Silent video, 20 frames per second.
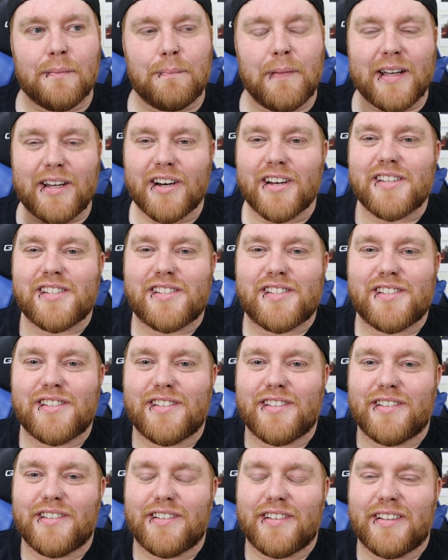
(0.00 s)
Because
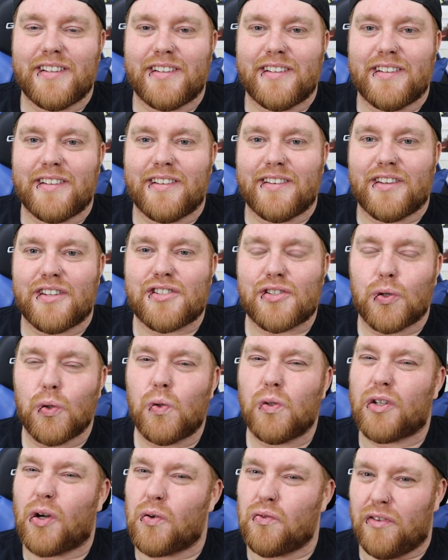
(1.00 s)
the
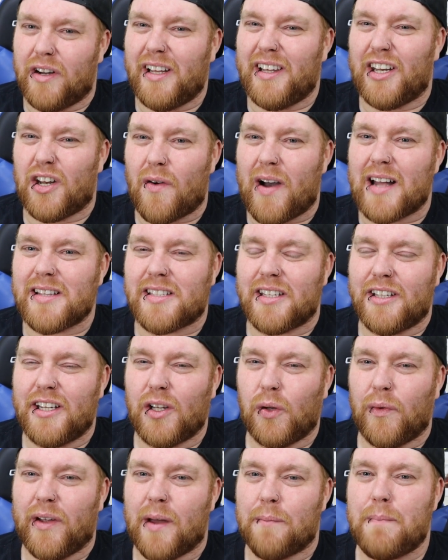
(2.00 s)
school don't really know how to
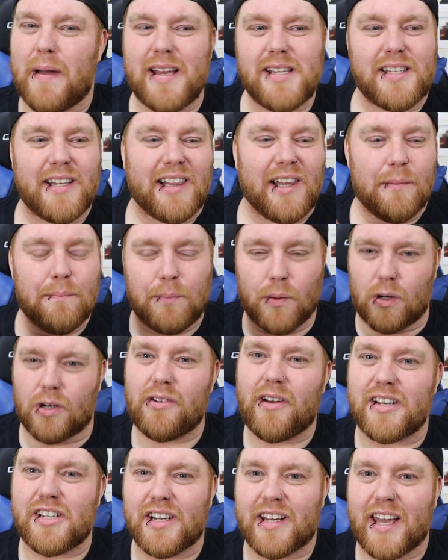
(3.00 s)
deal with it. Basically,
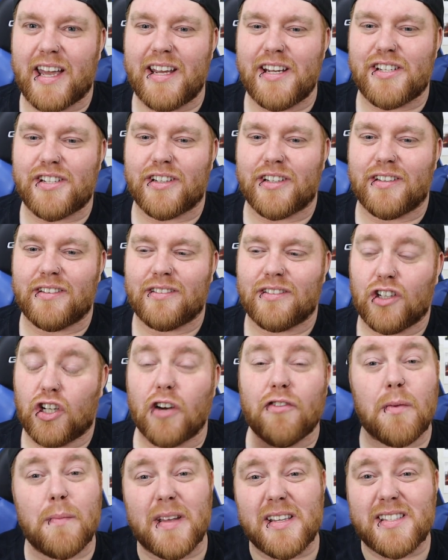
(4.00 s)
Board of Education,
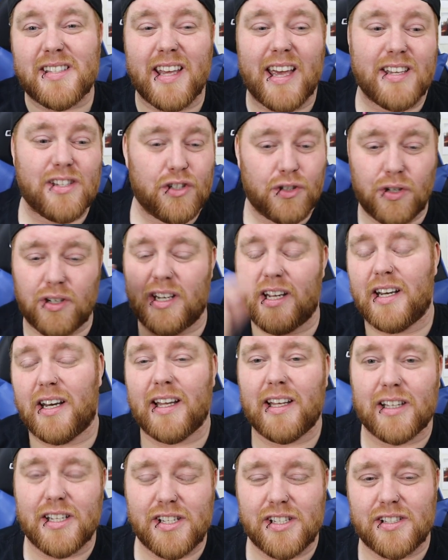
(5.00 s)
government says you need
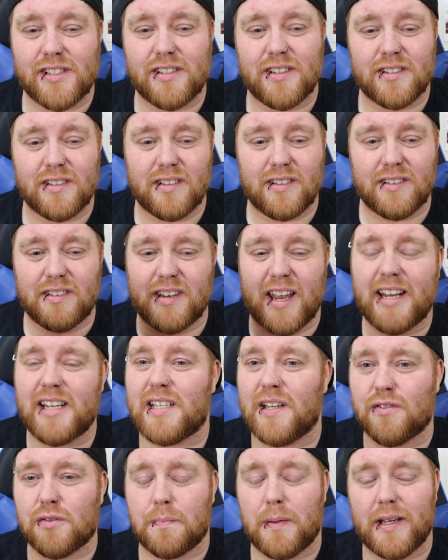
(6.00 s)
English
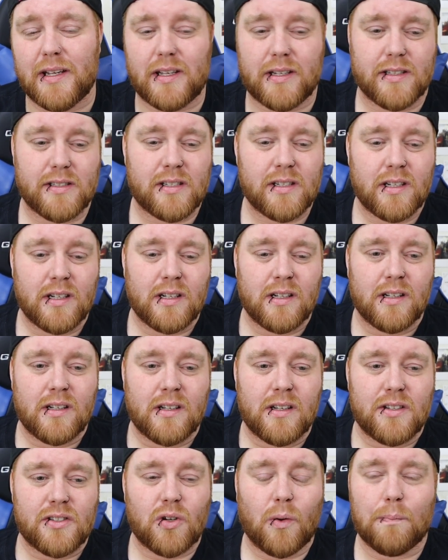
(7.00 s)
native speakers.
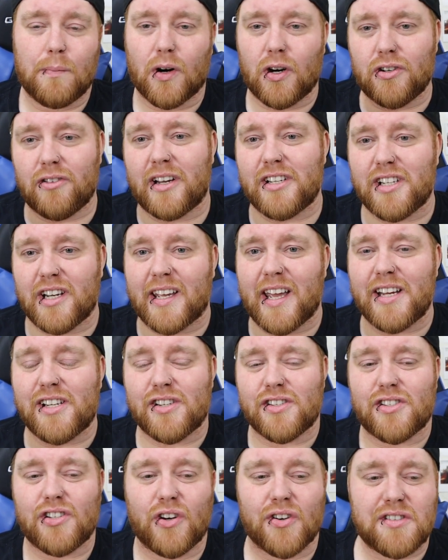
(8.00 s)
So Board of
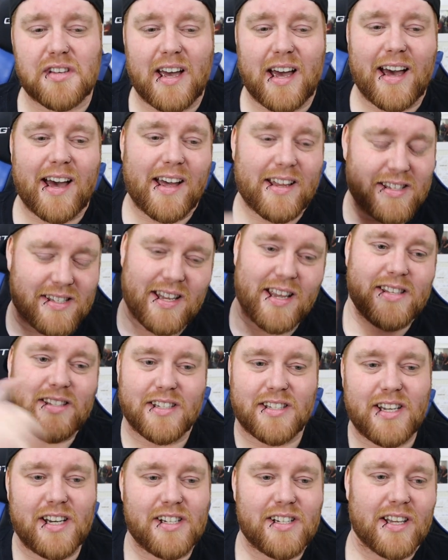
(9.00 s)
Education sorts it out and sends
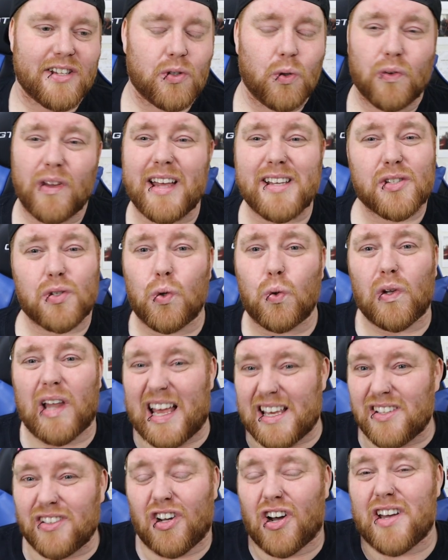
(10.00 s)
a teacher to that school. That school
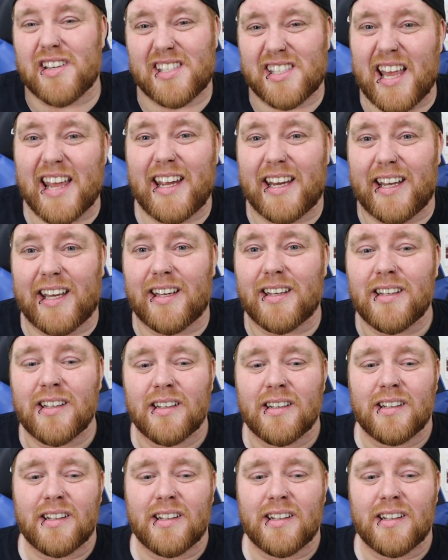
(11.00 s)
hasn't got a say in it.